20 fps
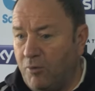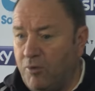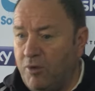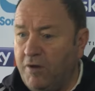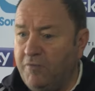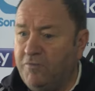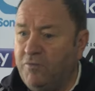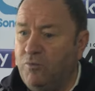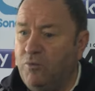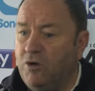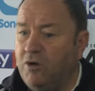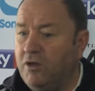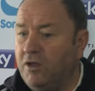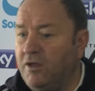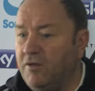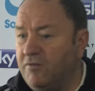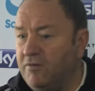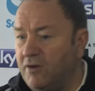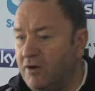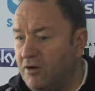But we have to
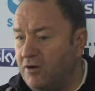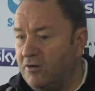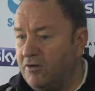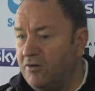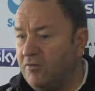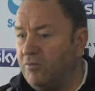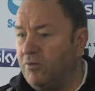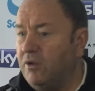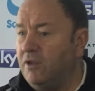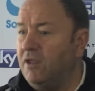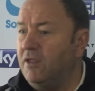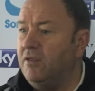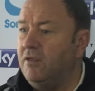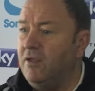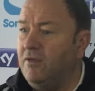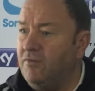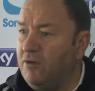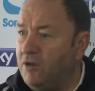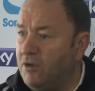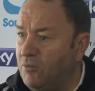work even harder if we
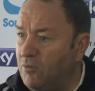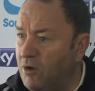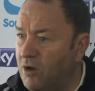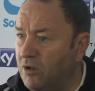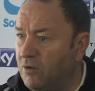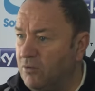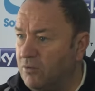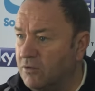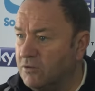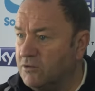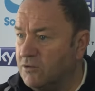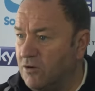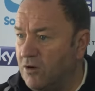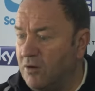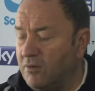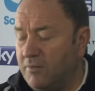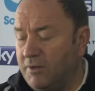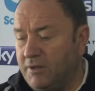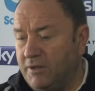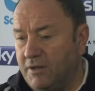keep giving it away all the time.